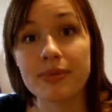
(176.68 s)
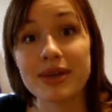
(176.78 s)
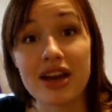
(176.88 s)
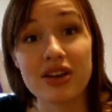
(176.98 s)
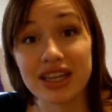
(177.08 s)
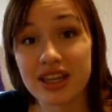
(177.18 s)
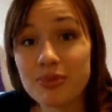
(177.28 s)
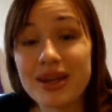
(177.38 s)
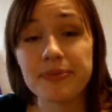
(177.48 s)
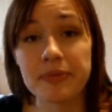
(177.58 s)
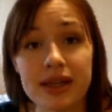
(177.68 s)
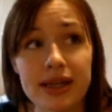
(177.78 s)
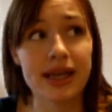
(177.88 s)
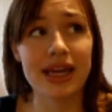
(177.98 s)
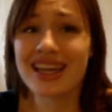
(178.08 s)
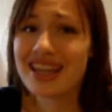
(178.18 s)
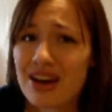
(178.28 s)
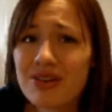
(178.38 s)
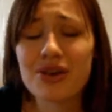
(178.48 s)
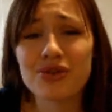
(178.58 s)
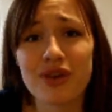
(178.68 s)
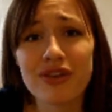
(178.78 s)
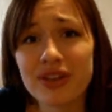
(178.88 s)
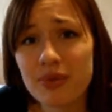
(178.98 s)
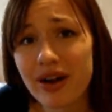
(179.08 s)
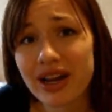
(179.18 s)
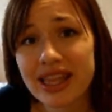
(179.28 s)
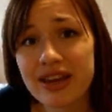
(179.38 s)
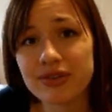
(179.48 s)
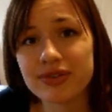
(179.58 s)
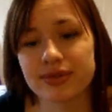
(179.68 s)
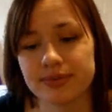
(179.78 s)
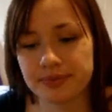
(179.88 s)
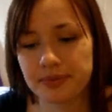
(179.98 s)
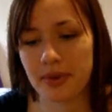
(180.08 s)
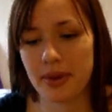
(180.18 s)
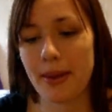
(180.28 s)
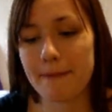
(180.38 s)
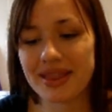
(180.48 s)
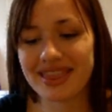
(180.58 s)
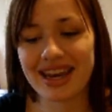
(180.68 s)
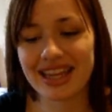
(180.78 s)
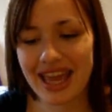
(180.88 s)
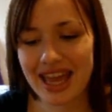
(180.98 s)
track me down and kill me, he now knows roughly where I live. But then